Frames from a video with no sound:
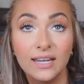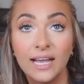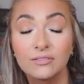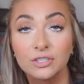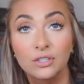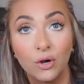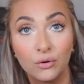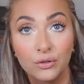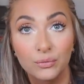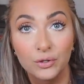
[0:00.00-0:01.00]
have to
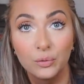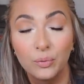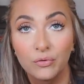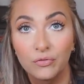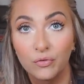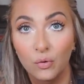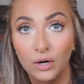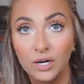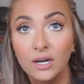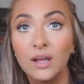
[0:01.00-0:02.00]
go through
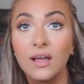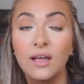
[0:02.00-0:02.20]
before